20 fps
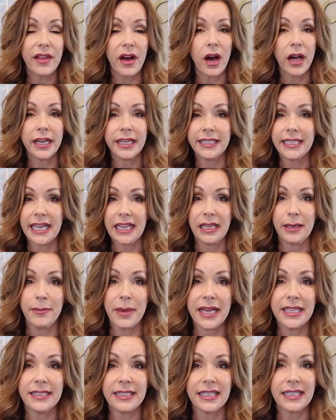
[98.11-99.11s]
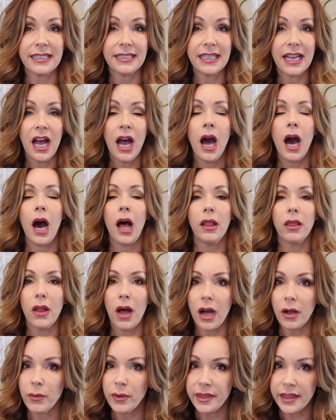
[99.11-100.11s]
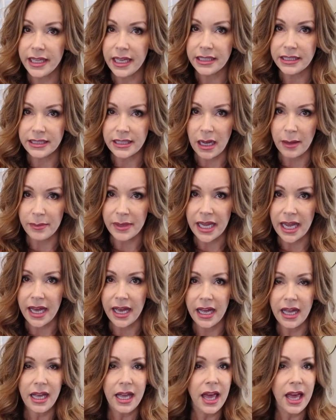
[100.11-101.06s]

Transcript: on a daily basis, along with the insomnia,